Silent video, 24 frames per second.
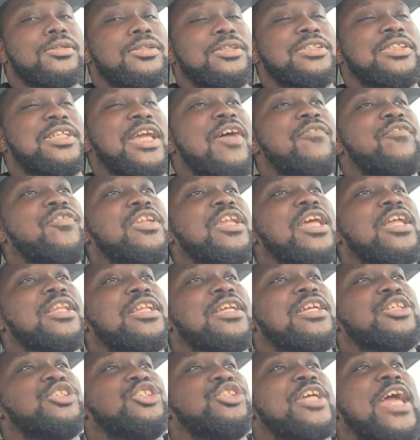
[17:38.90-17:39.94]
Definitely
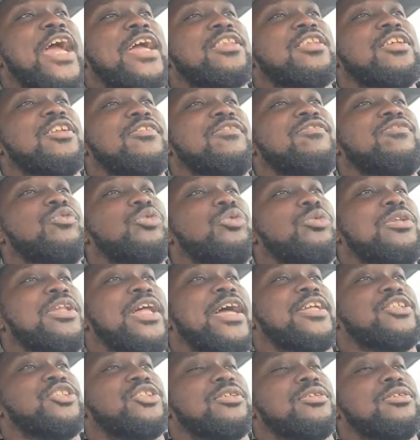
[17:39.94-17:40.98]
is Shaq and the Fool
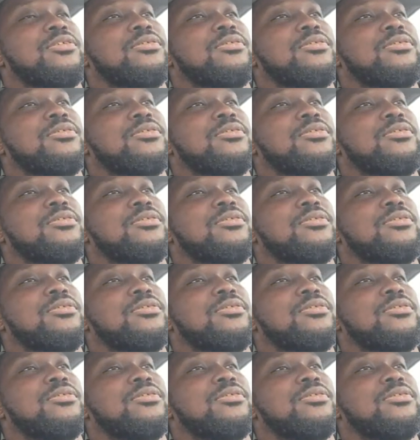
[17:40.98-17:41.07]
legend.